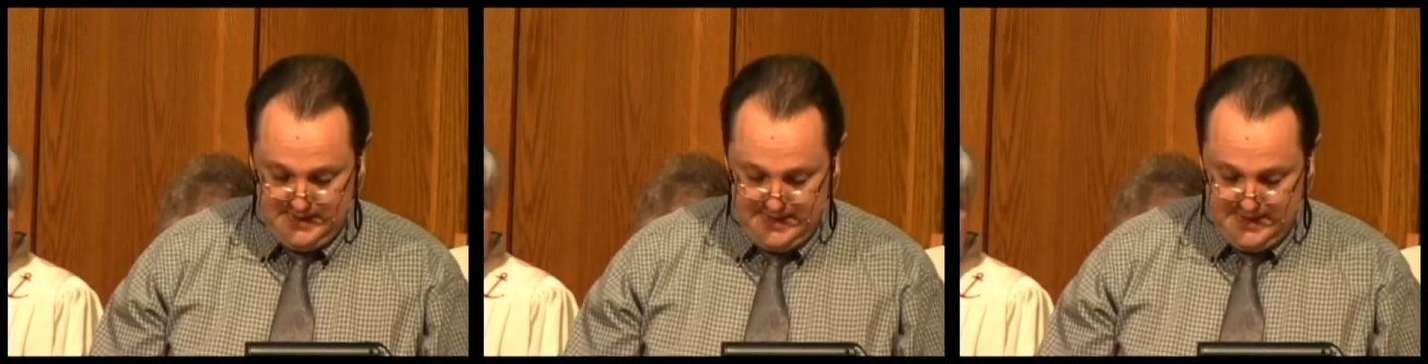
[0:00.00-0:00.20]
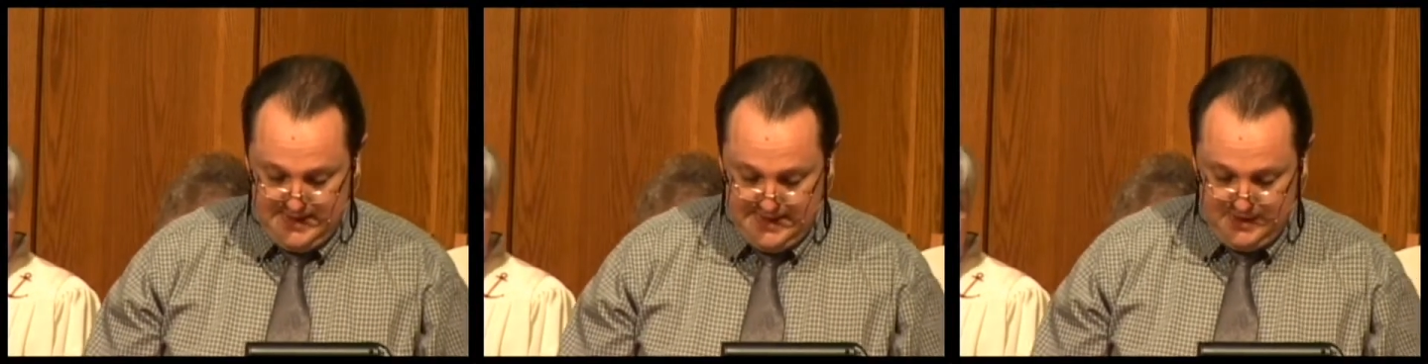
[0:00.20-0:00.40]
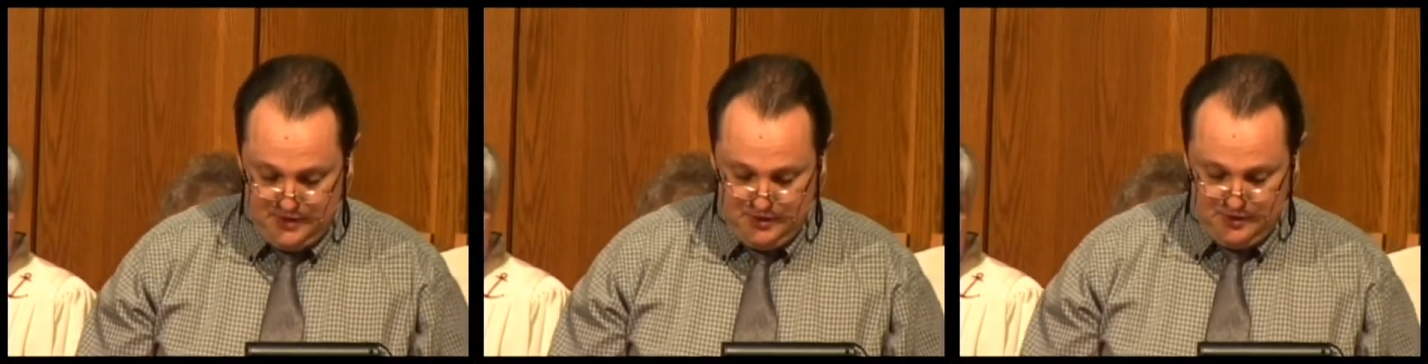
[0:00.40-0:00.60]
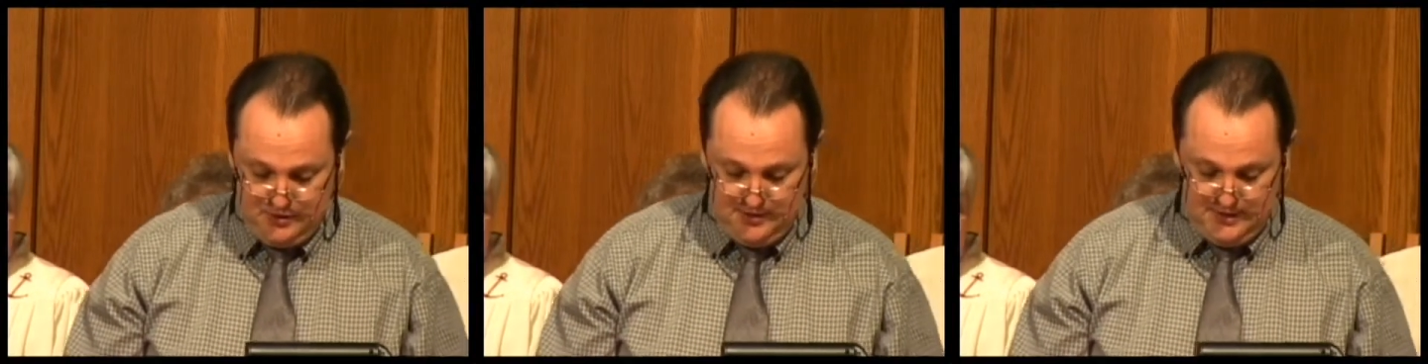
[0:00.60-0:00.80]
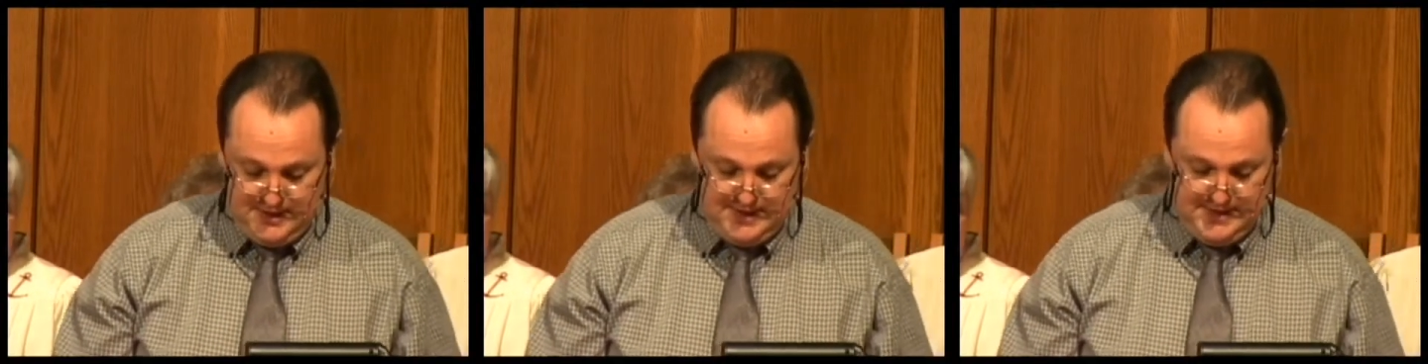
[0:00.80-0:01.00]
He knew
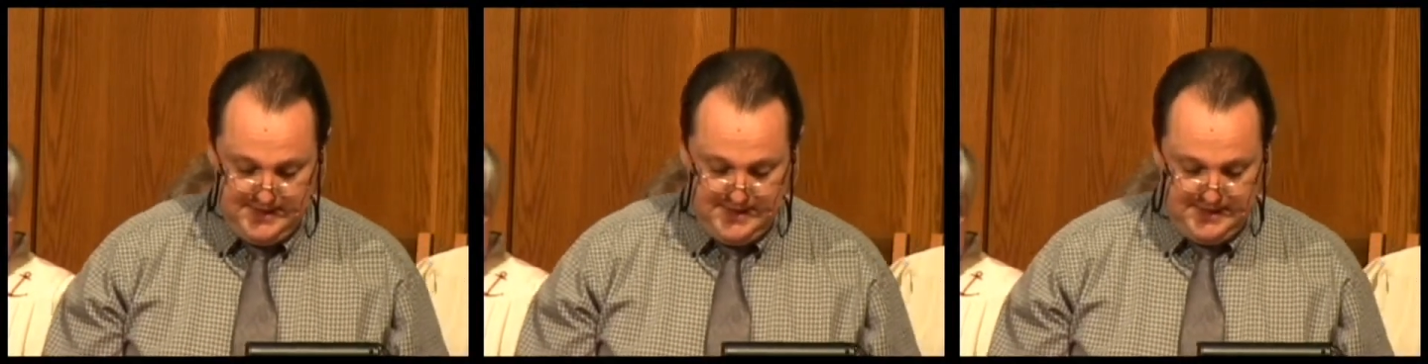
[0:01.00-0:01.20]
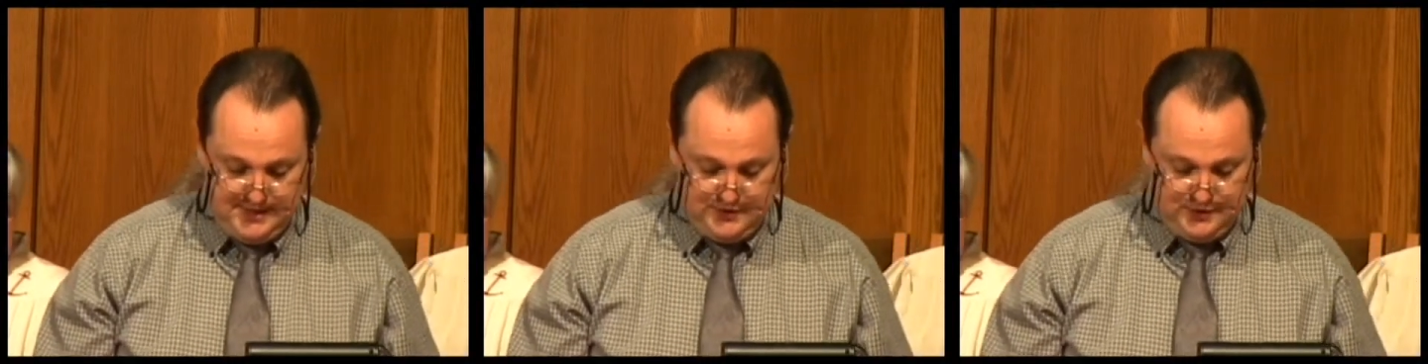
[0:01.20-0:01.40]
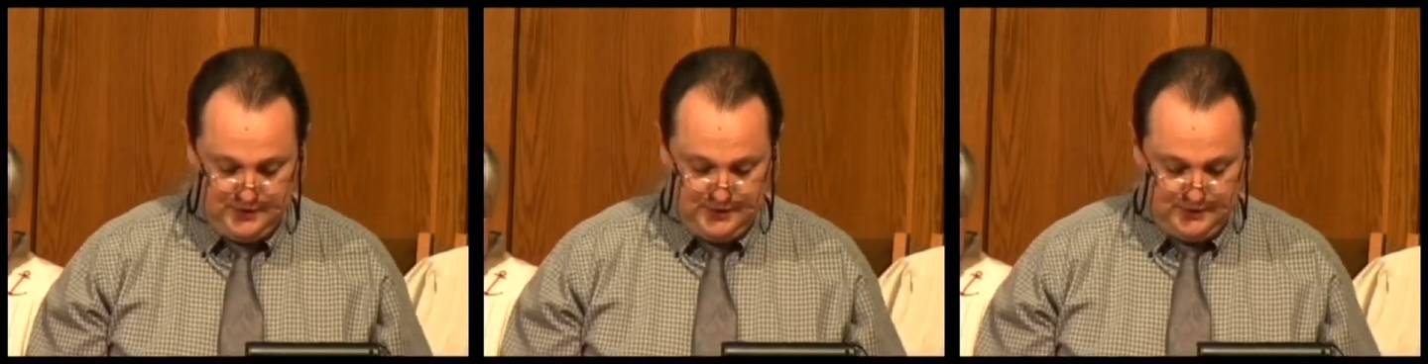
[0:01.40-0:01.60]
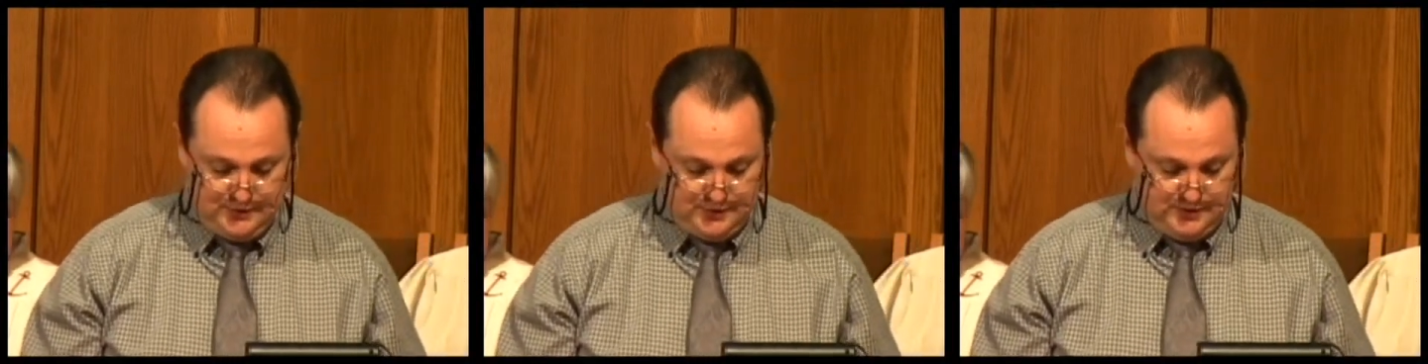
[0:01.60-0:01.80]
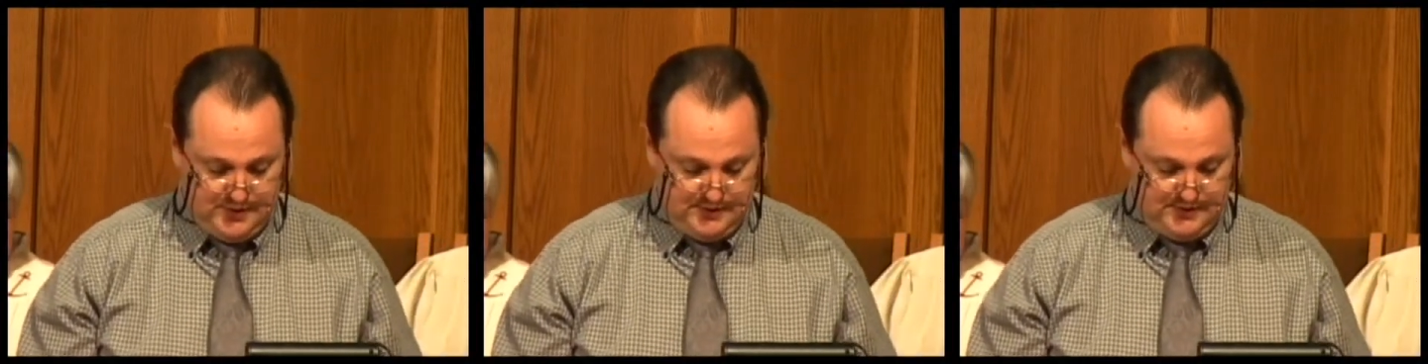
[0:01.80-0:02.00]
that he needed to
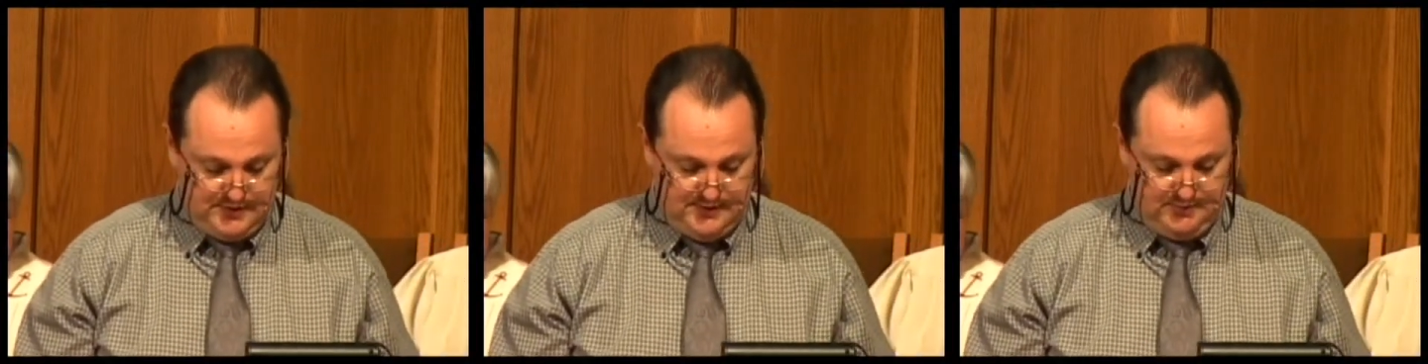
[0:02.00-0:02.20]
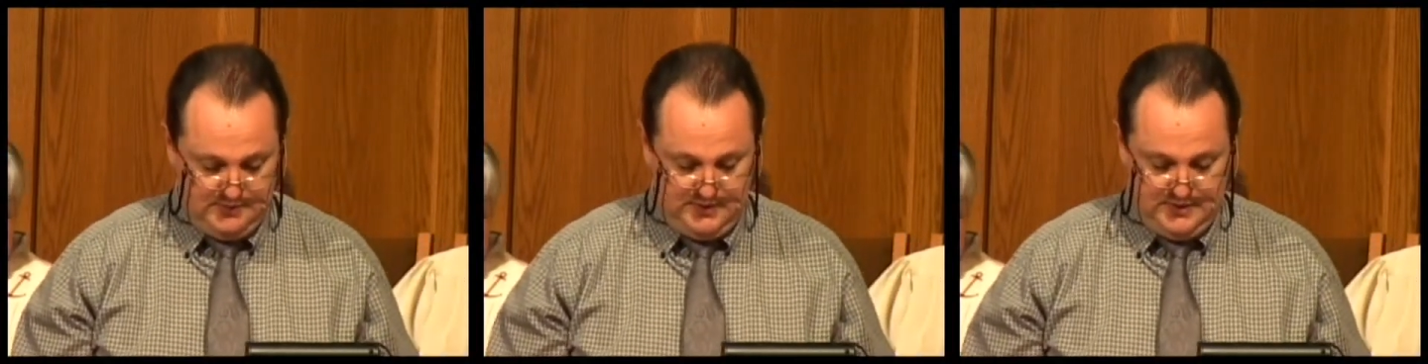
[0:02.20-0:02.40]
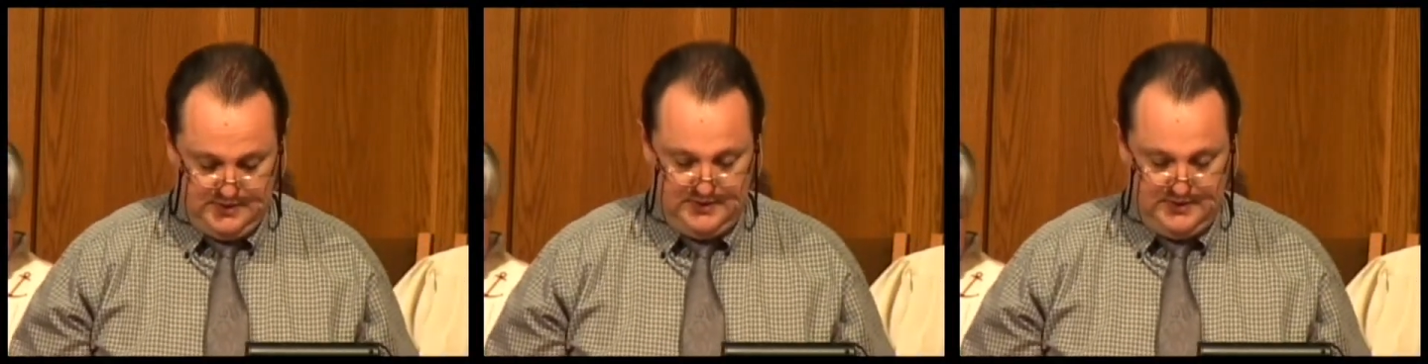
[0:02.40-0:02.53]
instruct them